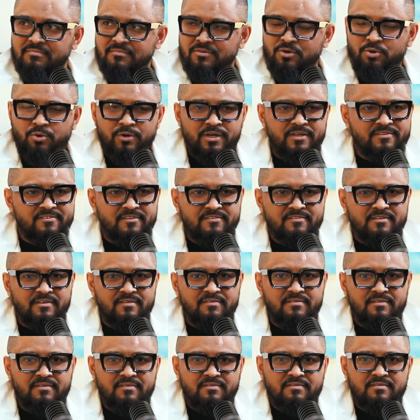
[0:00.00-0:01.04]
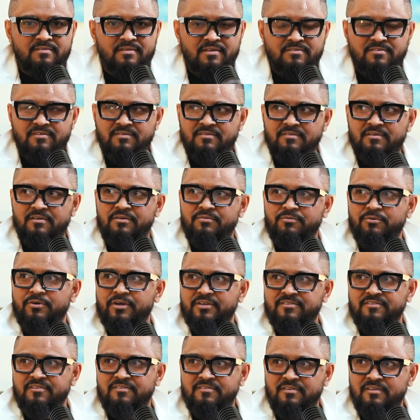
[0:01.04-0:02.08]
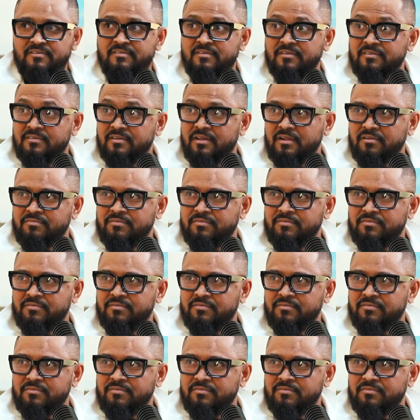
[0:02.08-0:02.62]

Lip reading: Coexistence is necessary for existence itself.